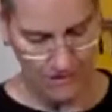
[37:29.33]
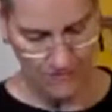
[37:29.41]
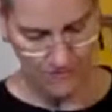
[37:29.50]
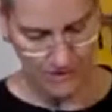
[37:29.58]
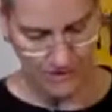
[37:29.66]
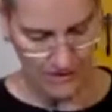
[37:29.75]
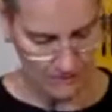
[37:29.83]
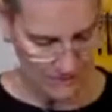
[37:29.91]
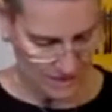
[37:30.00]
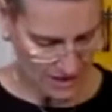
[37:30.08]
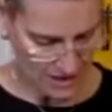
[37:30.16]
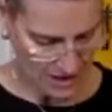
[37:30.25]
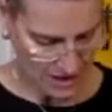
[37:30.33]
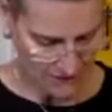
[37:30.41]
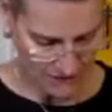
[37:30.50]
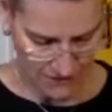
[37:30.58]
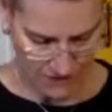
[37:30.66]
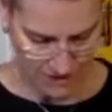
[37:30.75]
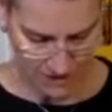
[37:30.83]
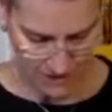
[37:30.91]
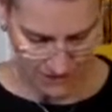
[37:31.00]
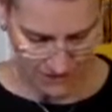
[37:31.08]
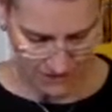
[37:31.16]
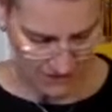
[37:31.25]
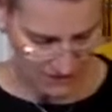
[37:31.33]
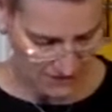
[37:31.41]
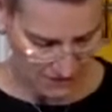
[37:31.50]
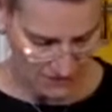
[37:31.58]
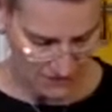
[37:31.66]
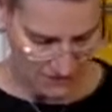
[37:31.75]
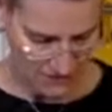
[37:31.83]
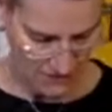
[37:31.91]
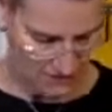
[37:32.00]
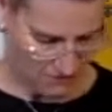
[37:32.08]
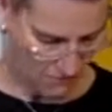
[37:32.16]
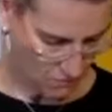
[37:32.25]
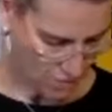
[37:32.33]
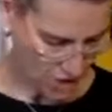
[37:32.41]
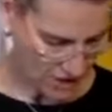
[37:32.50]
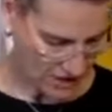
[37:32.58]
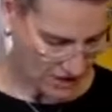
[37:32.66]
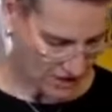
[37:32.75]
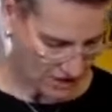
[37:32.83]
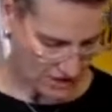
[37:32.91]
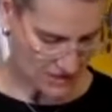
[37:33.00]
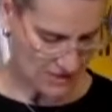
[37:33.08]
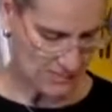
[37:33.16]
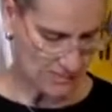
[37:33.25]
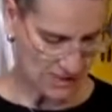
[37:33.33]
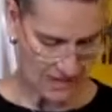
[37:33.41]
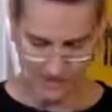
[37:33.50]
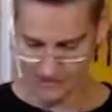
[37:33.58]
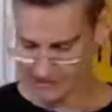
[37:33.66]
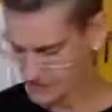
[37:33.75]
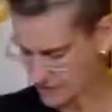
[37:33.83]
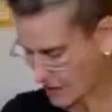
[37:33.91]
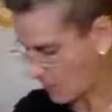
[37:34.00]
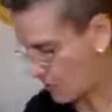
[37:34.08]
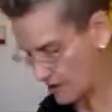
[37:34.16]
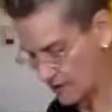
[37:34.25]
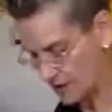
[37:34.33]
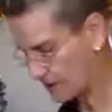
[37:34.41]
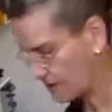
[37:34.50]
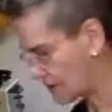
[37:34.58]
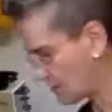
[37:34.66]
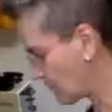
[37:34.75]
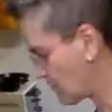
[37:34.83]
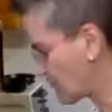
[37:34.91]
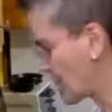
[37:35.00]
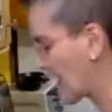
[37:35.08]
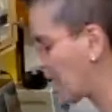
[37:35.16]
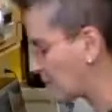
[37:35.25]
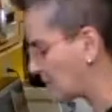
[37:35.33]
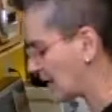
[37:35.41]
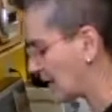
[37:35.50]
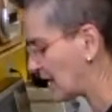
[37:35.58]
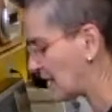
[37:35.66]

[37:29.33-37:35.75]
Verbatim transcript: fine husband and I have gone wonky in the spice, not wonky. We have happily